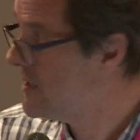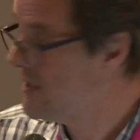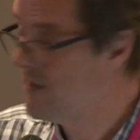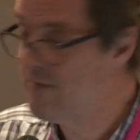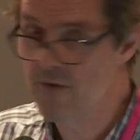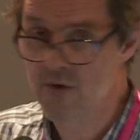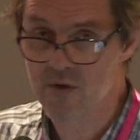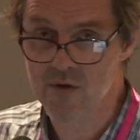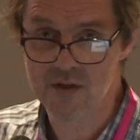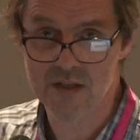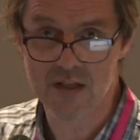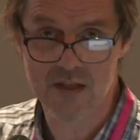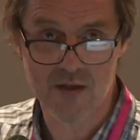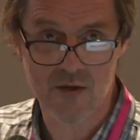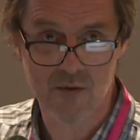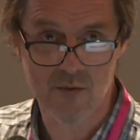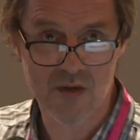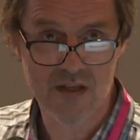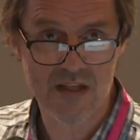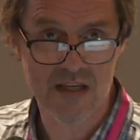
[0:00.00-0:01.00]
difficulties
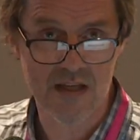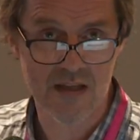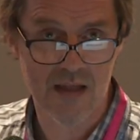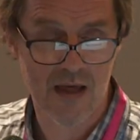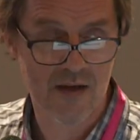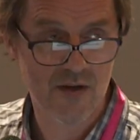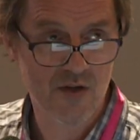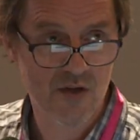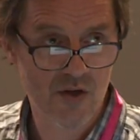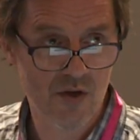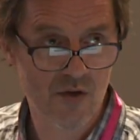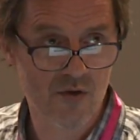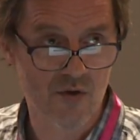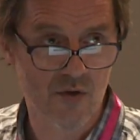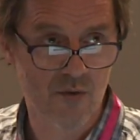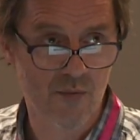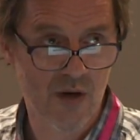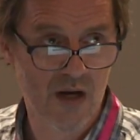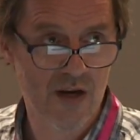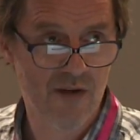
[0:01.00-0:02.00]
that we see that in
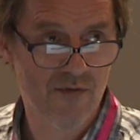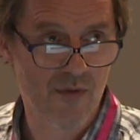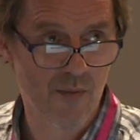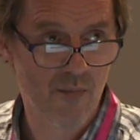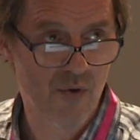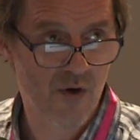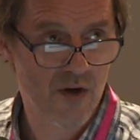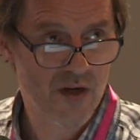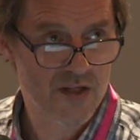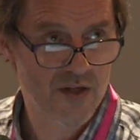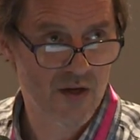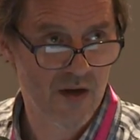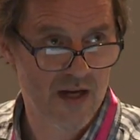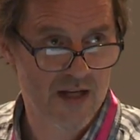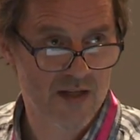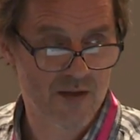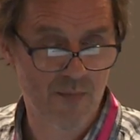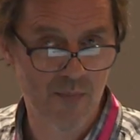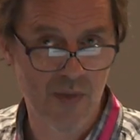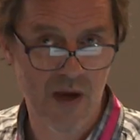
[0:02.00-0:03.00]
children. But if the price you had
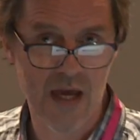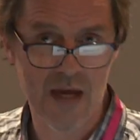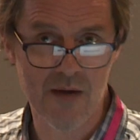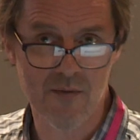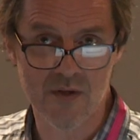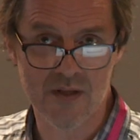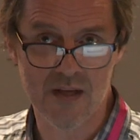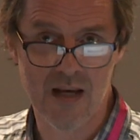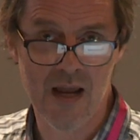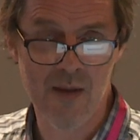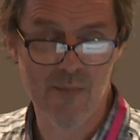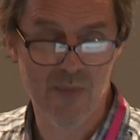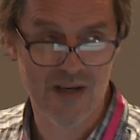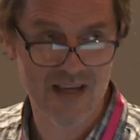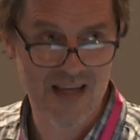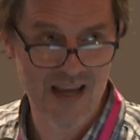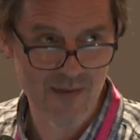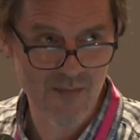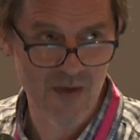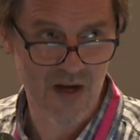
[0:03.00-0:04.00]
to pay was an
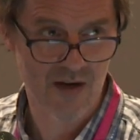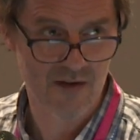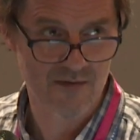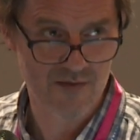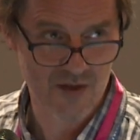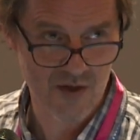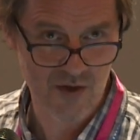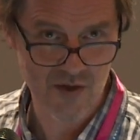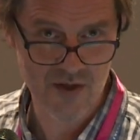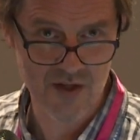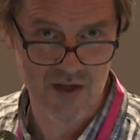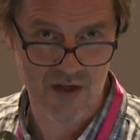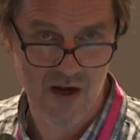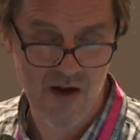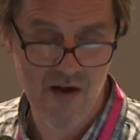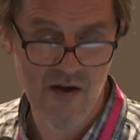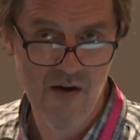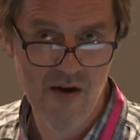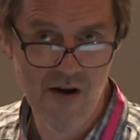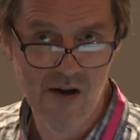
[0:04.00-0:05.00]
epidemic of zoster,
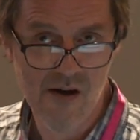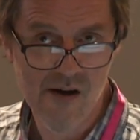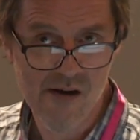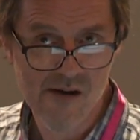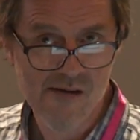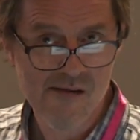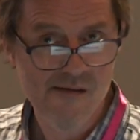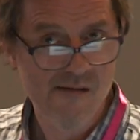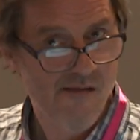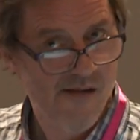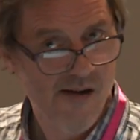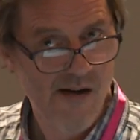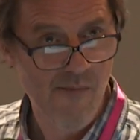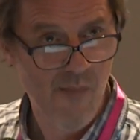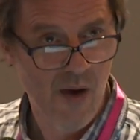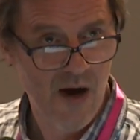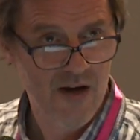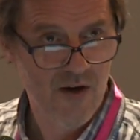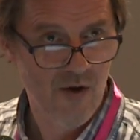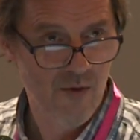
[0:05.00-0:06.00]
it
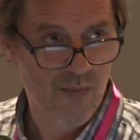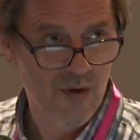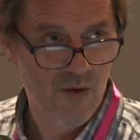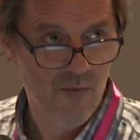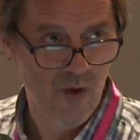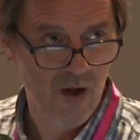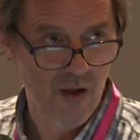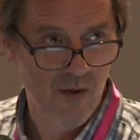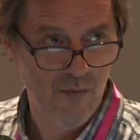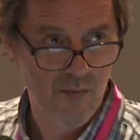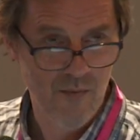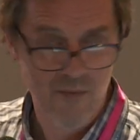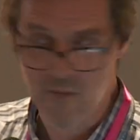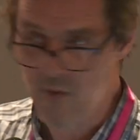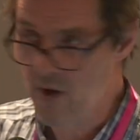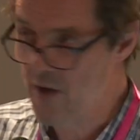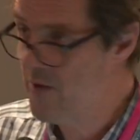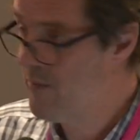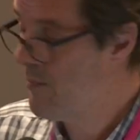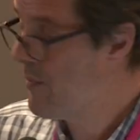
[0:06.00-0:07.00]
might not be well
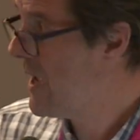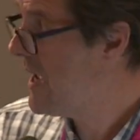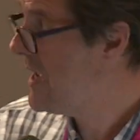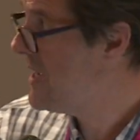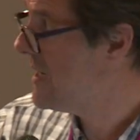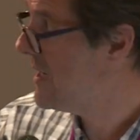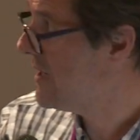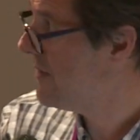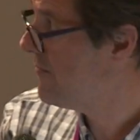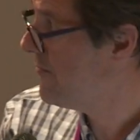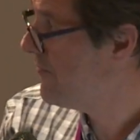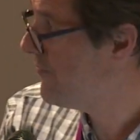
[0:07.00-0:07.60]
worth paying.